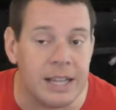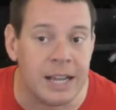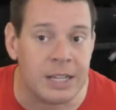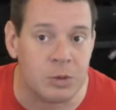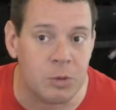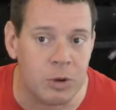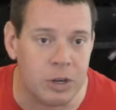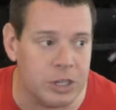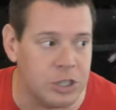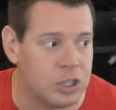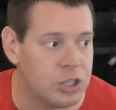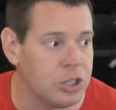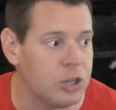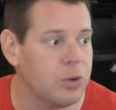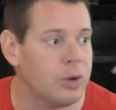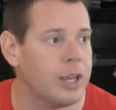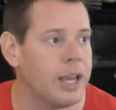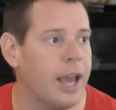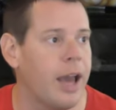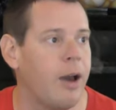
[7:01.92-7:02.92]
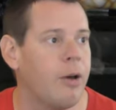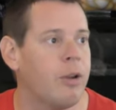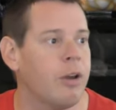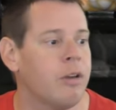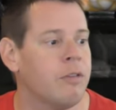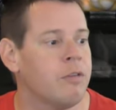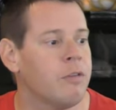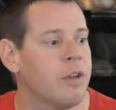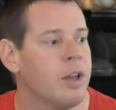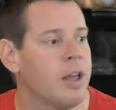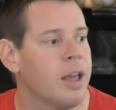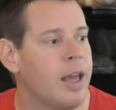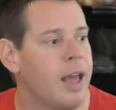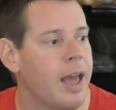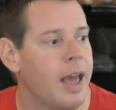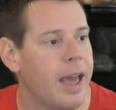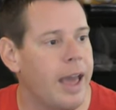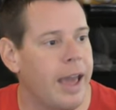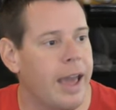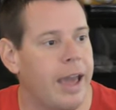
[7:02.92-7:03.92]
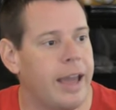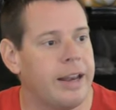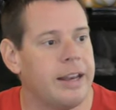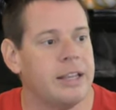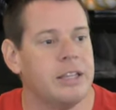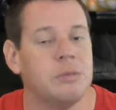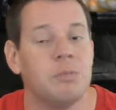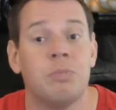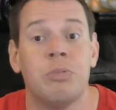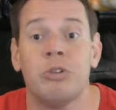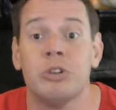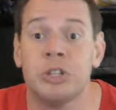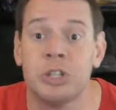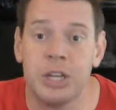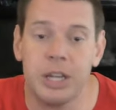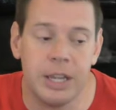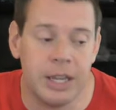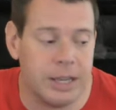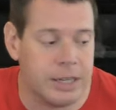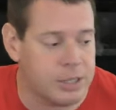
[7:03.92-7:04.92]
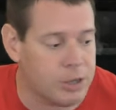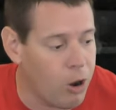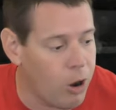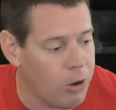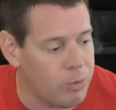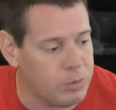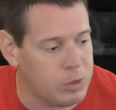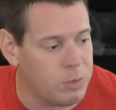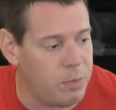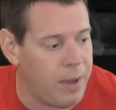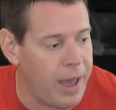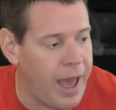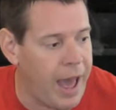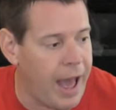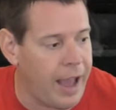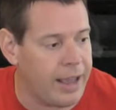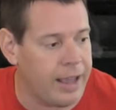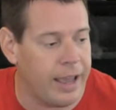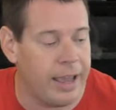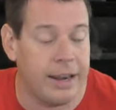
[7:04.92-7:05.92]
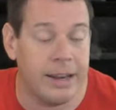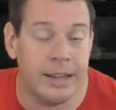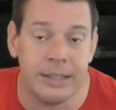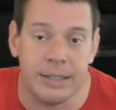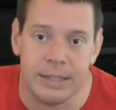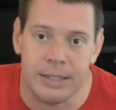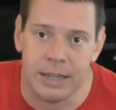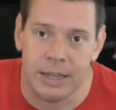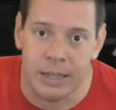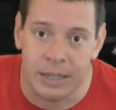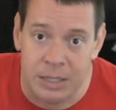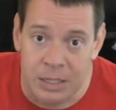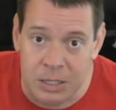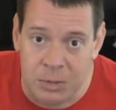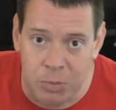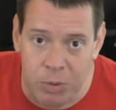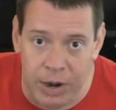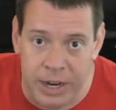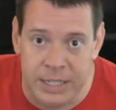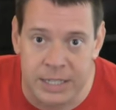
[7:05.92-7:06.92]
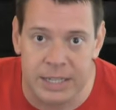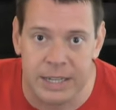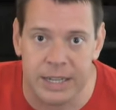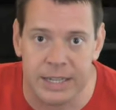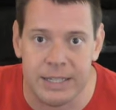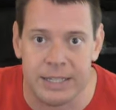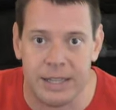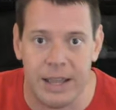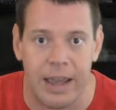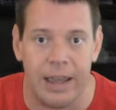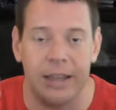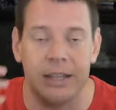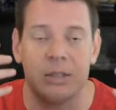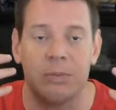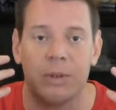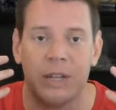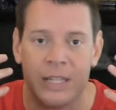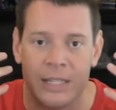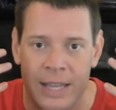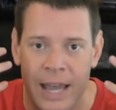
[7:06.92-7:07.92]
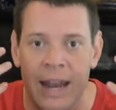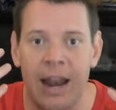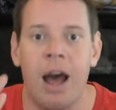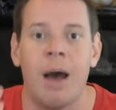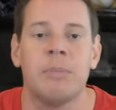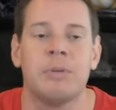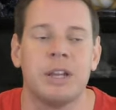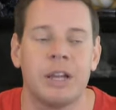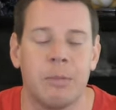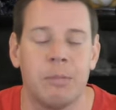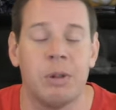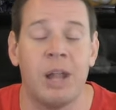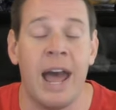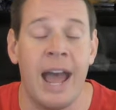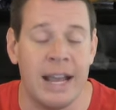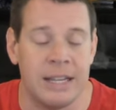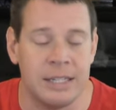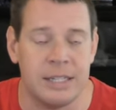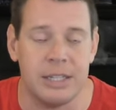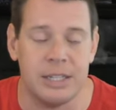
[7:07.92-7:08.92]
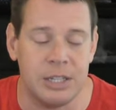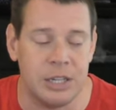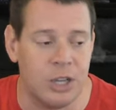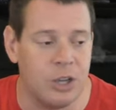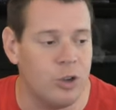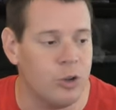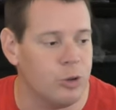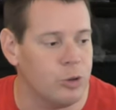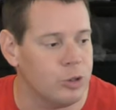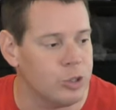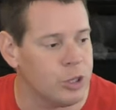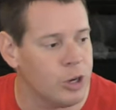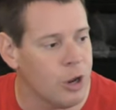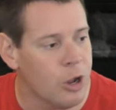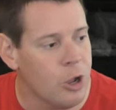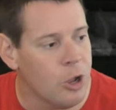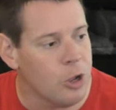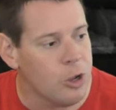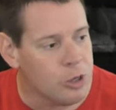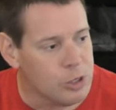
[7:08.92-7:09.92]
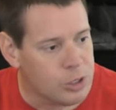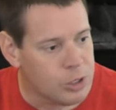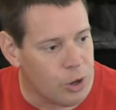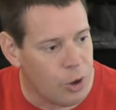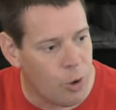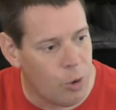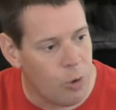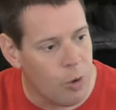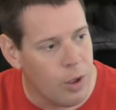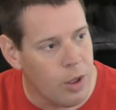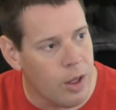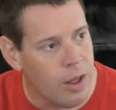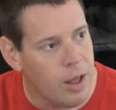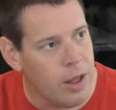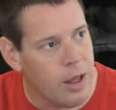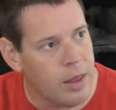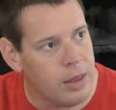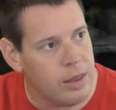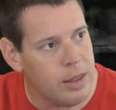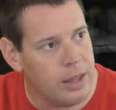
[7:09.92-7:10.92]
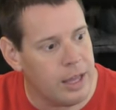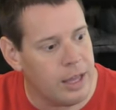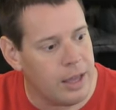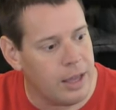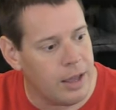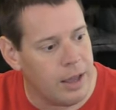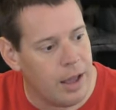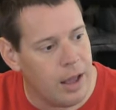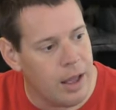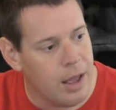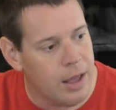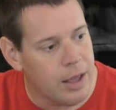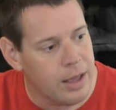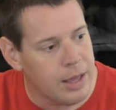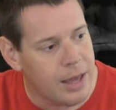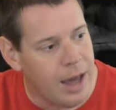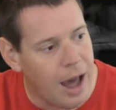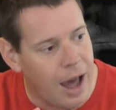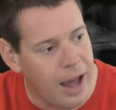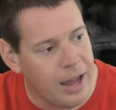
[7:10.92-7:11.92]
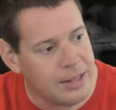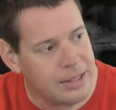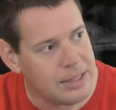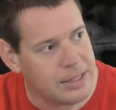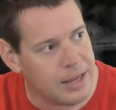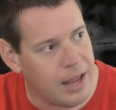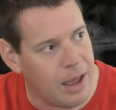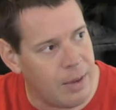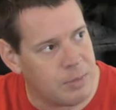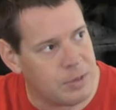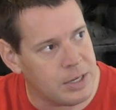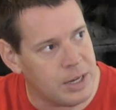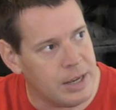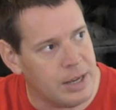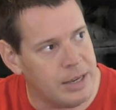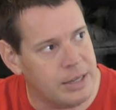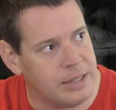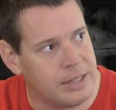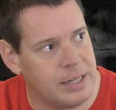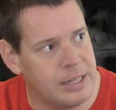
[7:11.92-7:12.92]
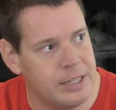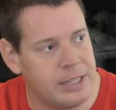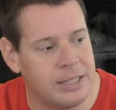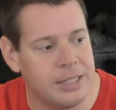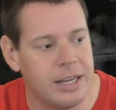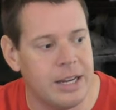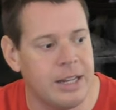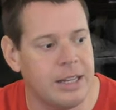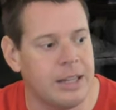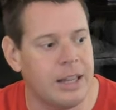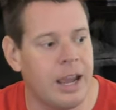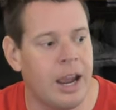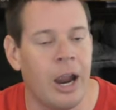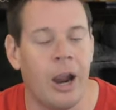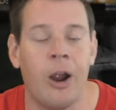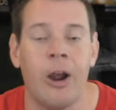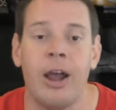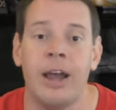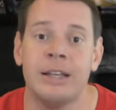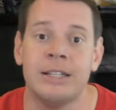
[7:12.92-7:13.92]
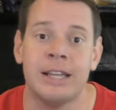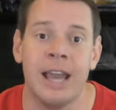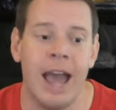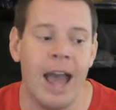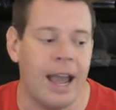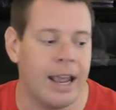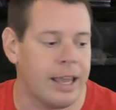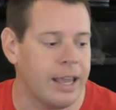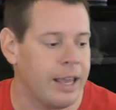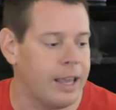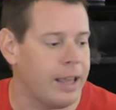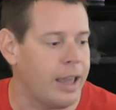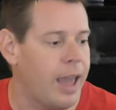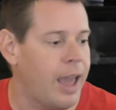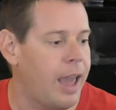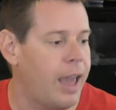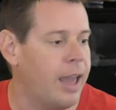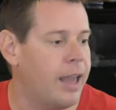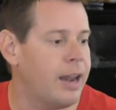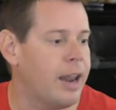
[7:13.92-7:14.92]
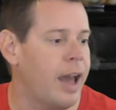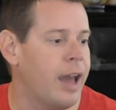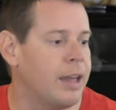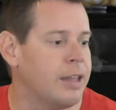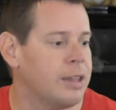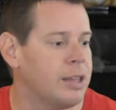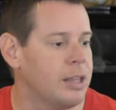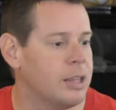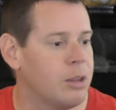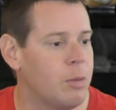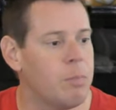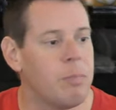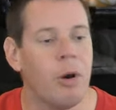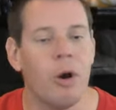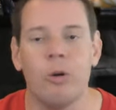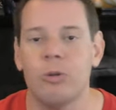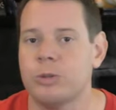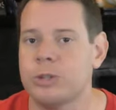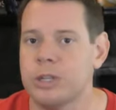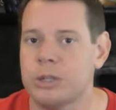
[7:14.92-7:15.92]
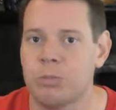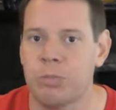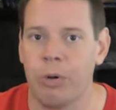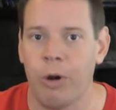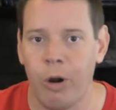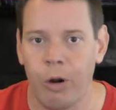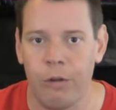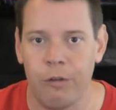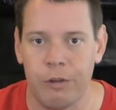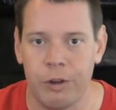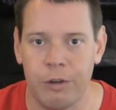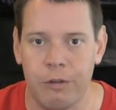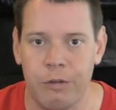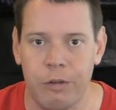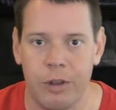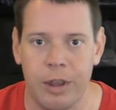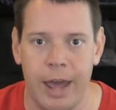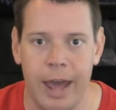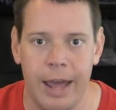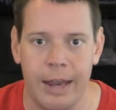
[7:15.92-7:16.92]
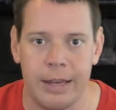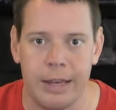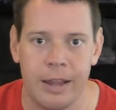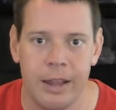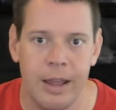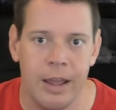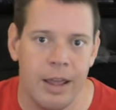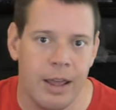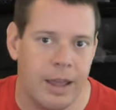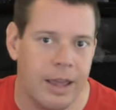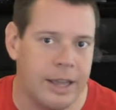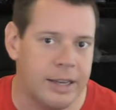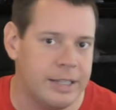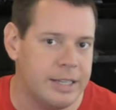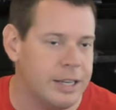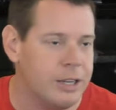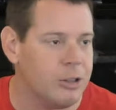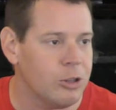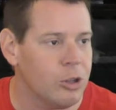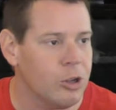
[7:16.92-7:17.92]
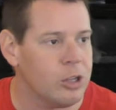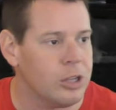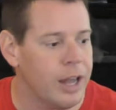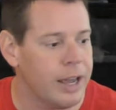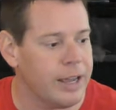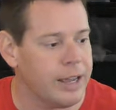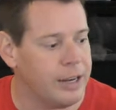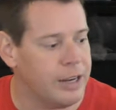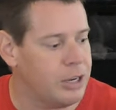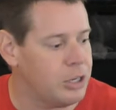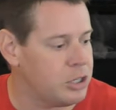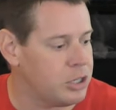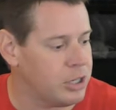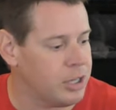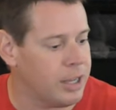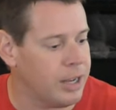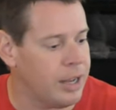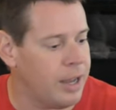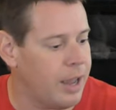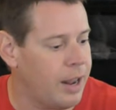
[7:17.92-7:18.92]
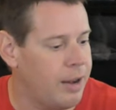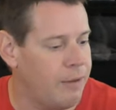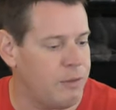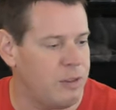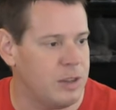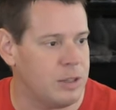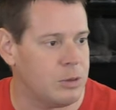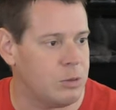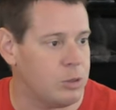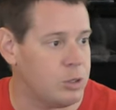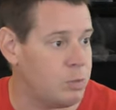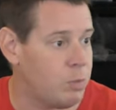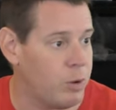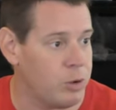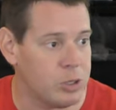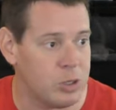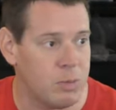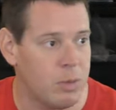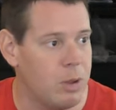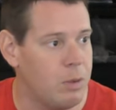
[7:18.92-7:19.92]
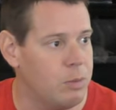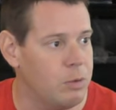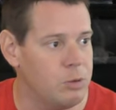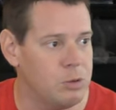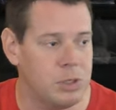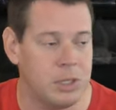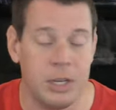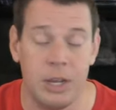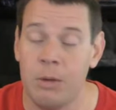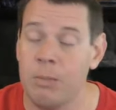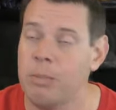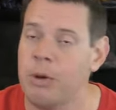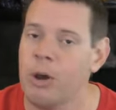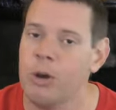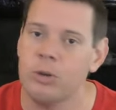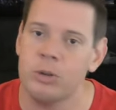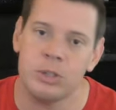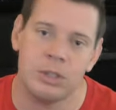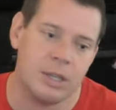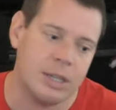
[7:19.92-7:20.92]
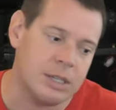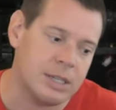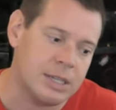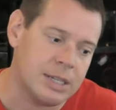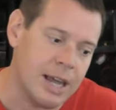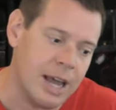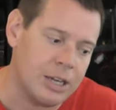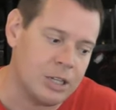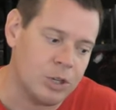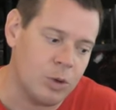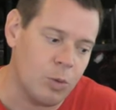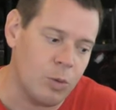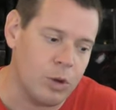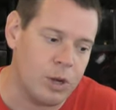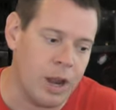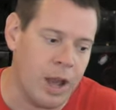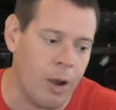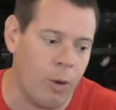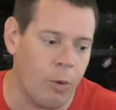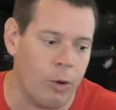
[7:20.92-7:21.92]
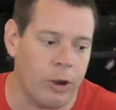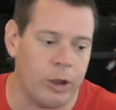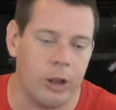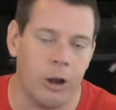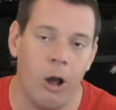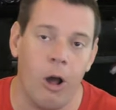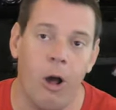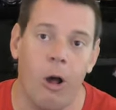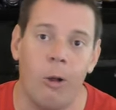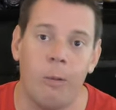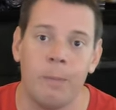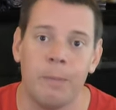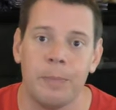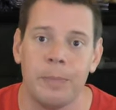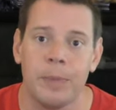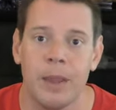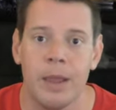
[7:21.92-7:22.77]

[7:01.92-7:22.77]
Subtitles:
that's what he's shooting out of. And he's pushing his arms back and he's bracing his legs because that optic blast is huge. So the concept is he's sitting there attacking, and I think the pose is perfect for that. It didn't look like initially, and if this was supposed to be a museum pose, this statue would not work at all.